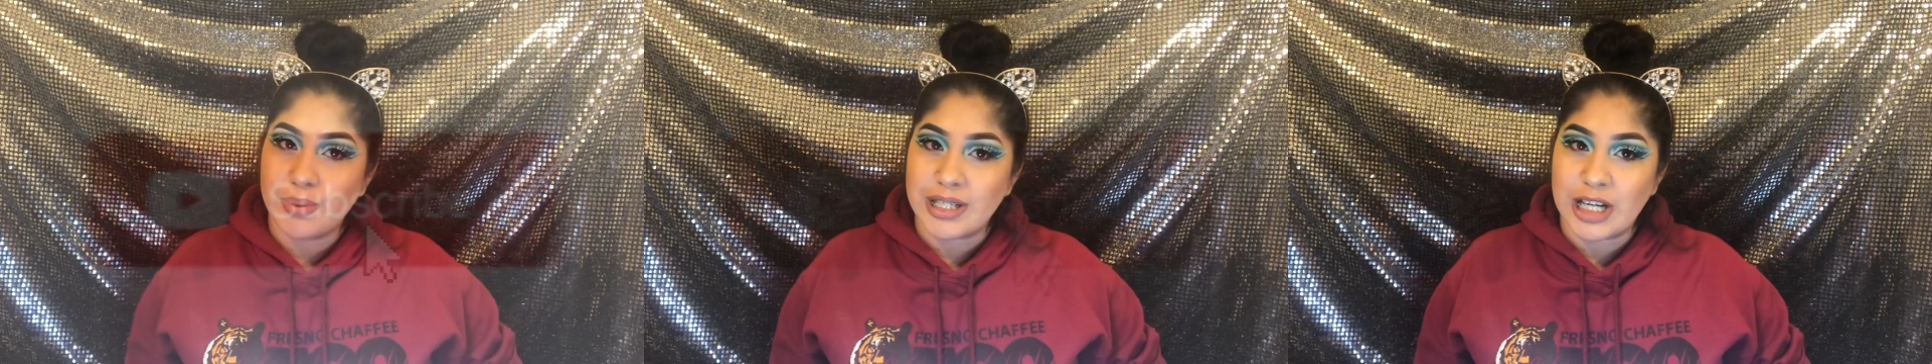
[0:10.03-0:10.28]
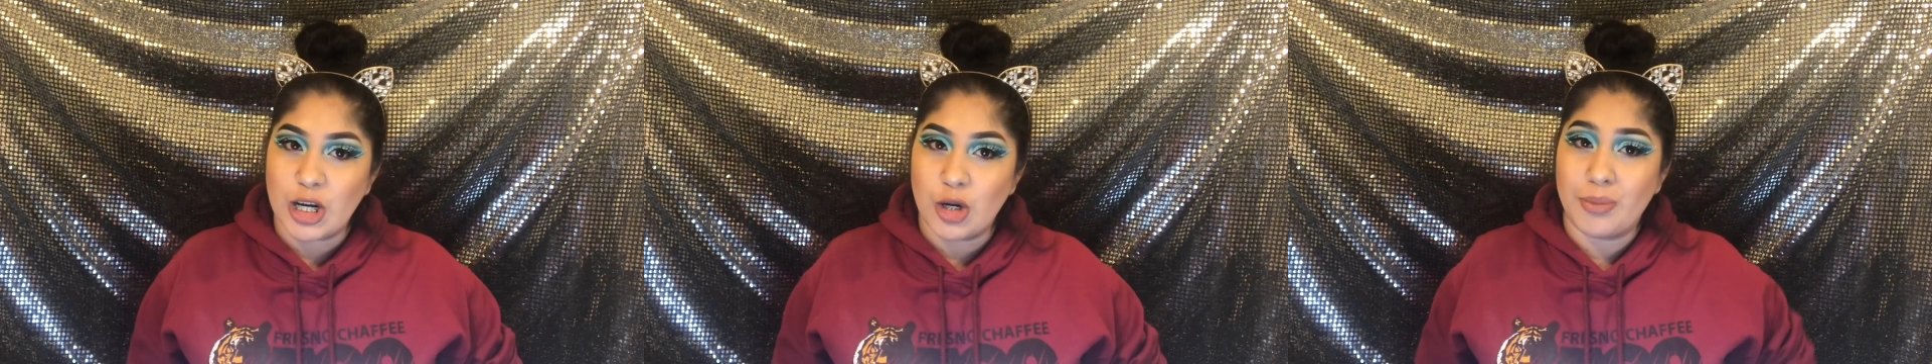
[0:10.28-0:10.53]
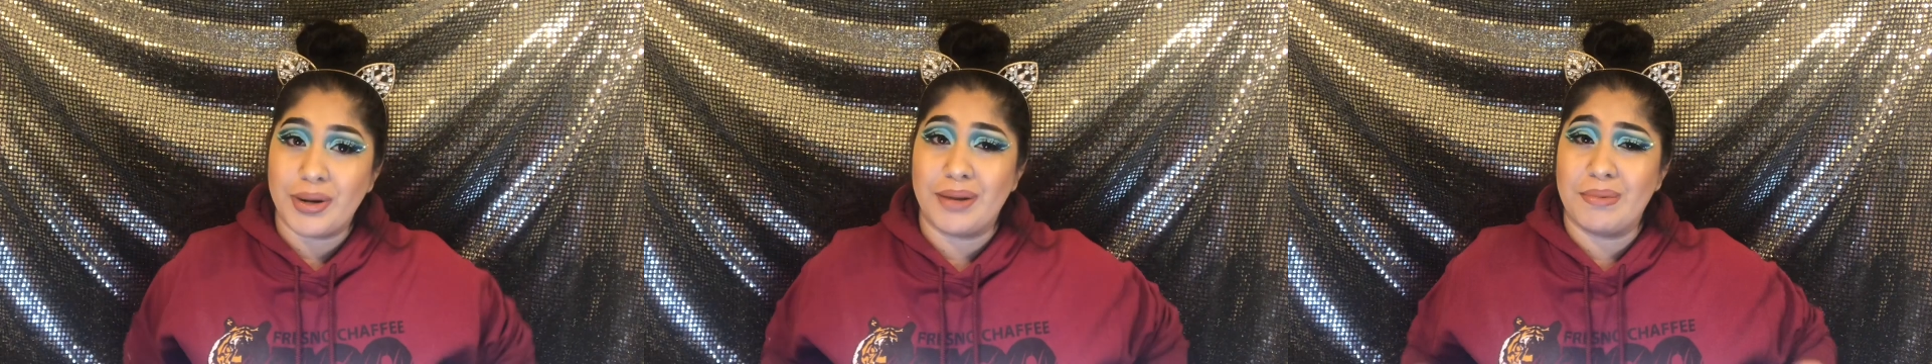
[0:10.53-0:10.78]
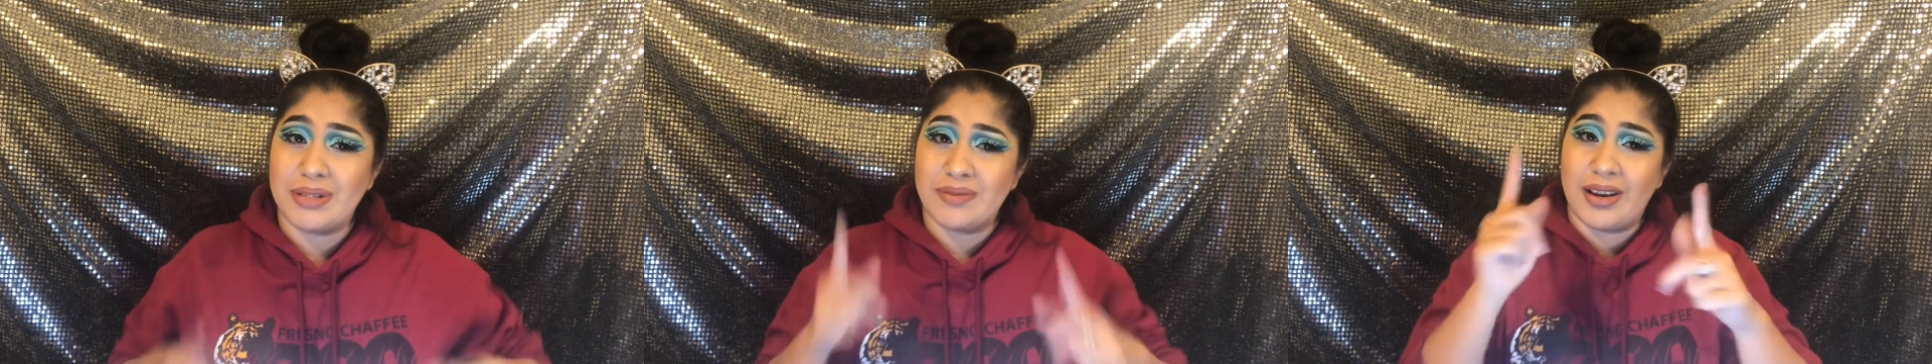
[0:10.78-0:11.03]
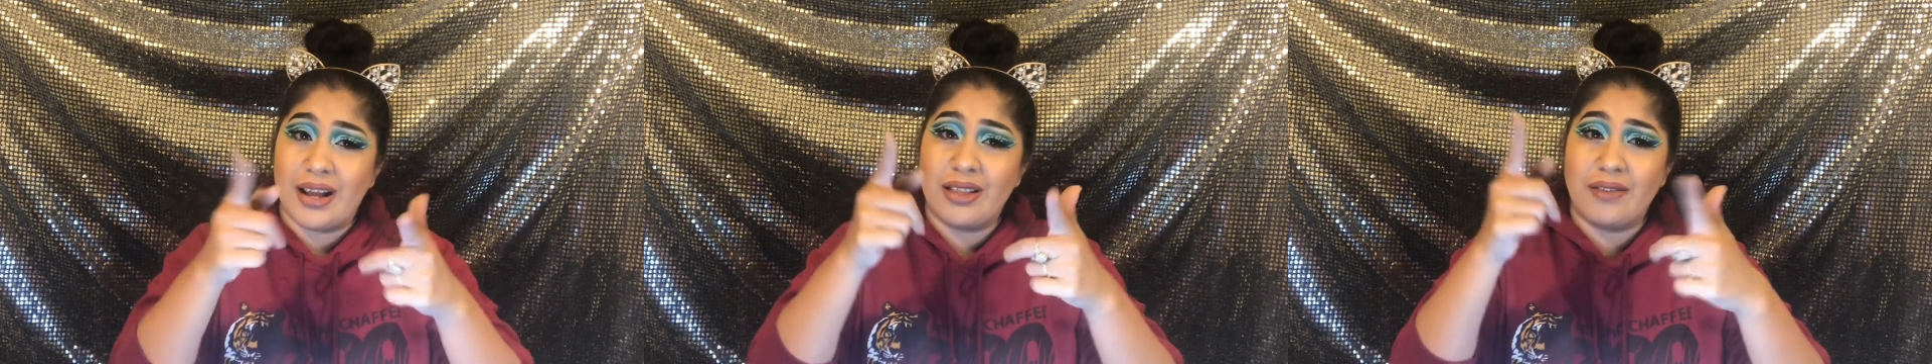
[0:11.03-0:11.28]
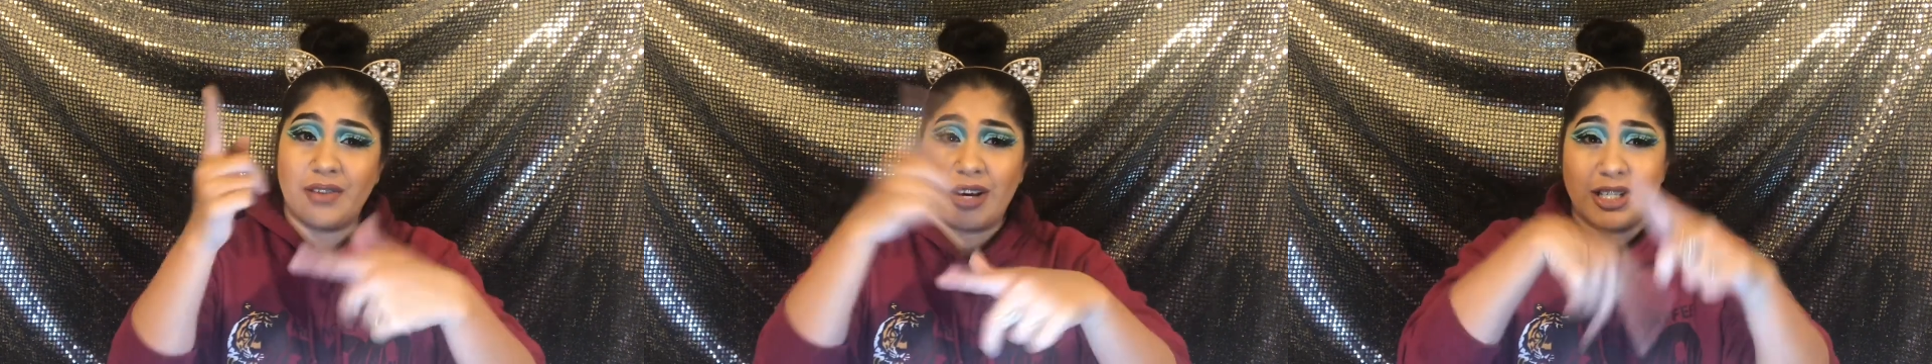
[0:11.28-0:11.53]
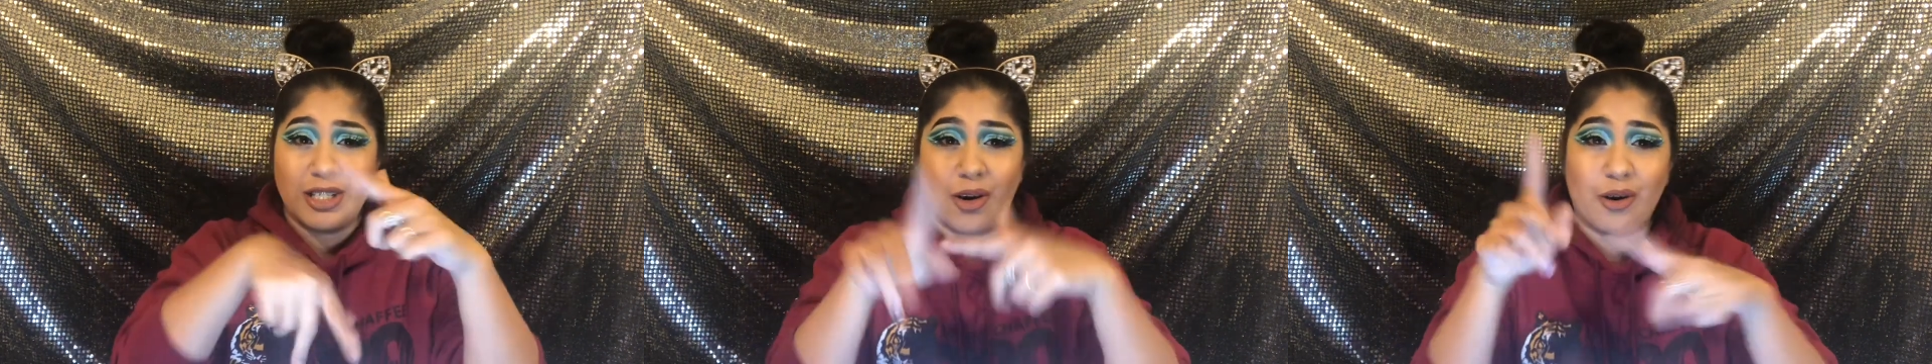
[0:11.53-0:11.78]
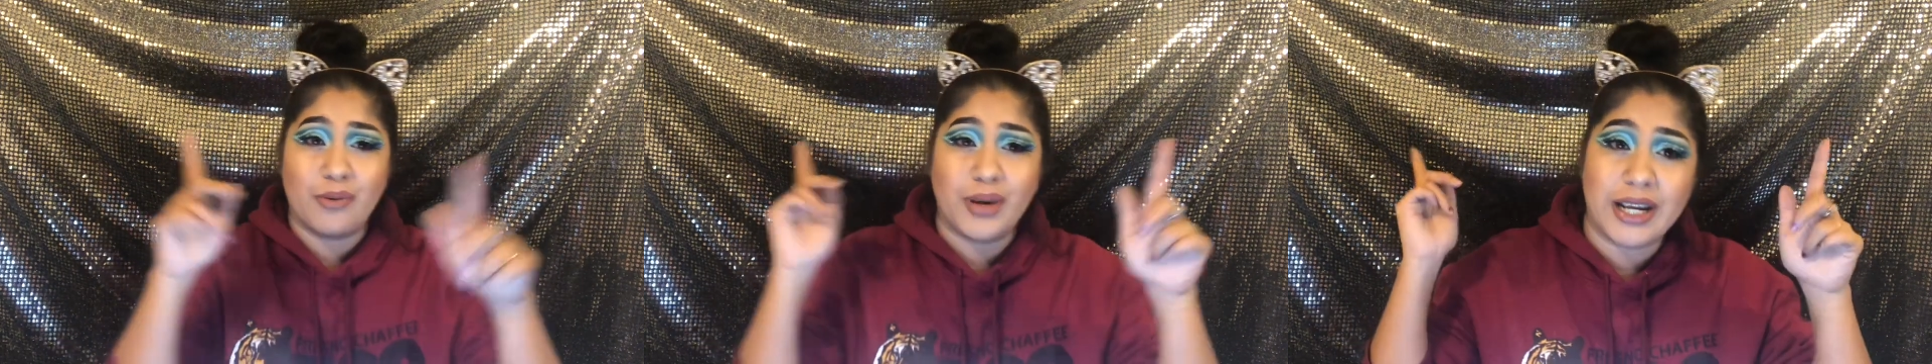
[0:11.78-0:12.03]
Welcome to my channel. My name is Fernanda, if you guys
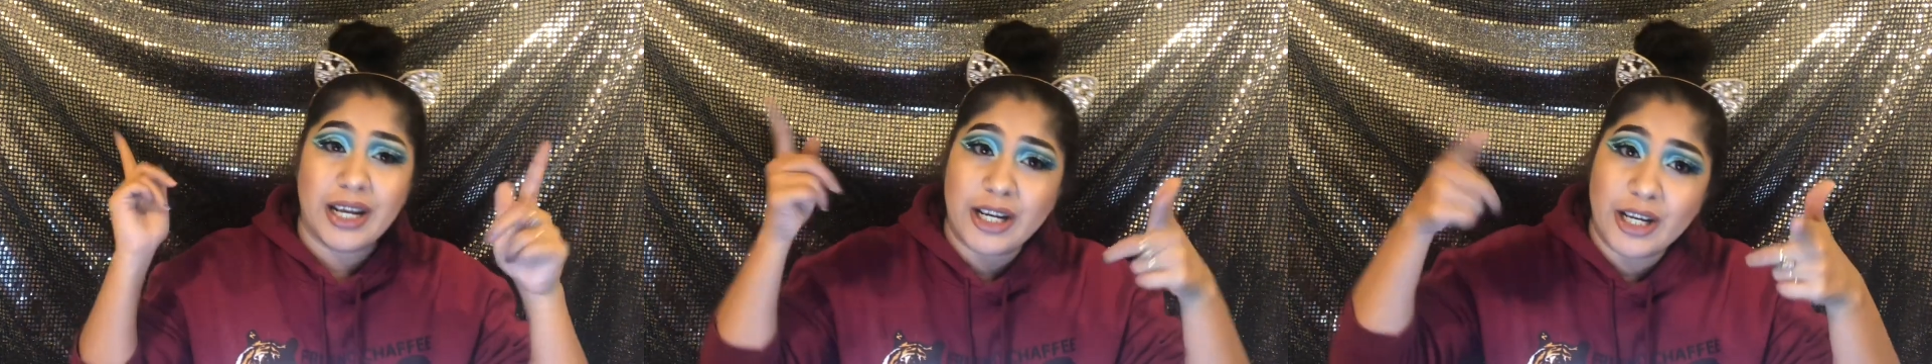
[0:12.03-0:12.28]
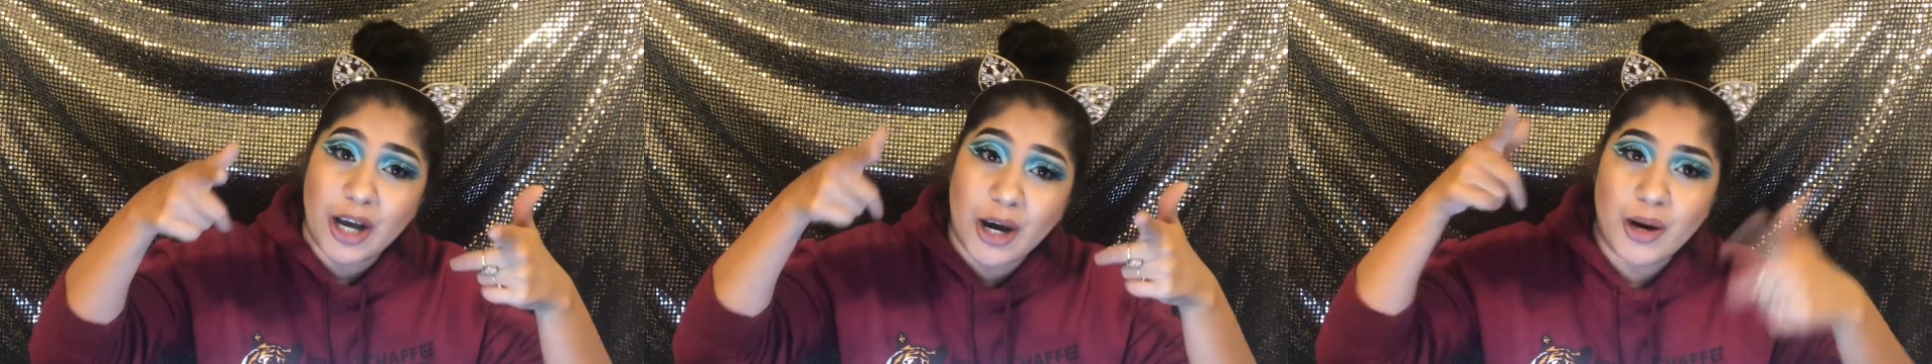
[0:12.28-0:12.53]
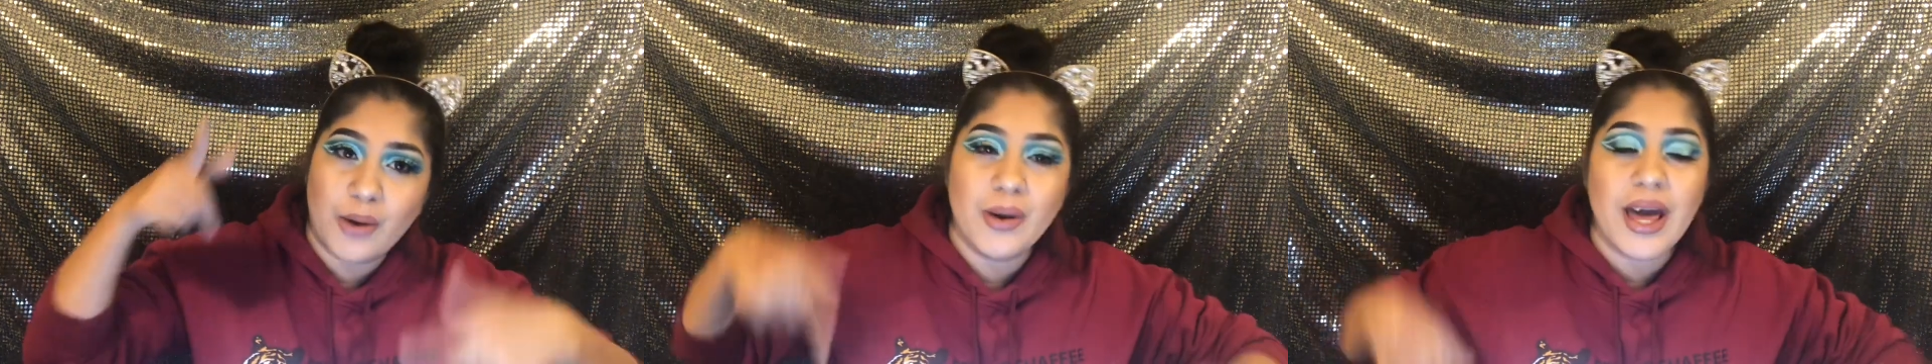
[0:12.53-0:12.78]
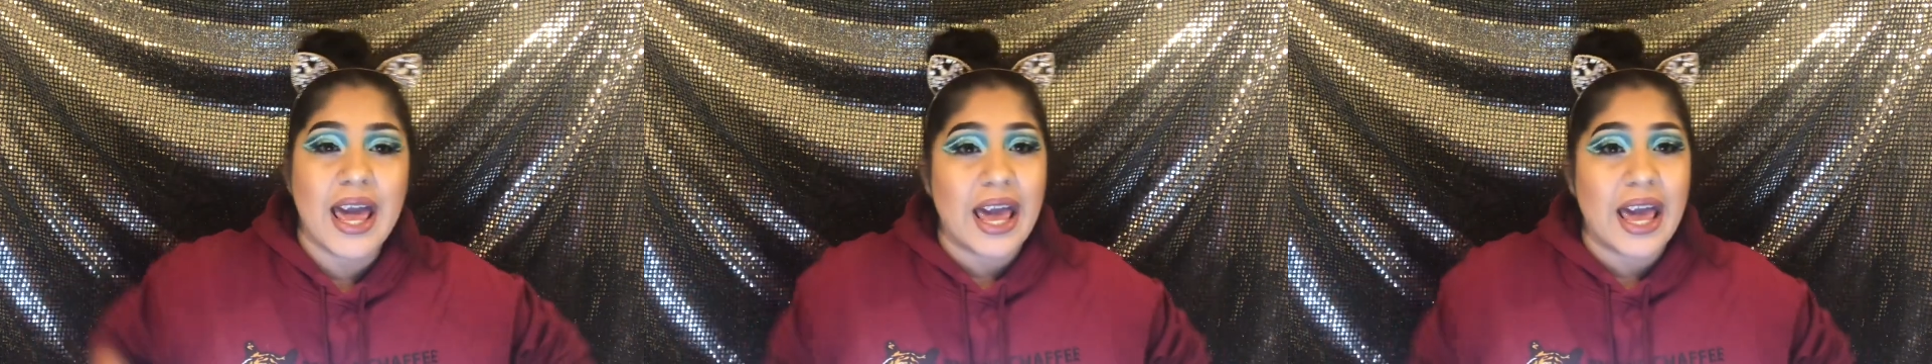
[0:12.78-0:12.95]
don't already know.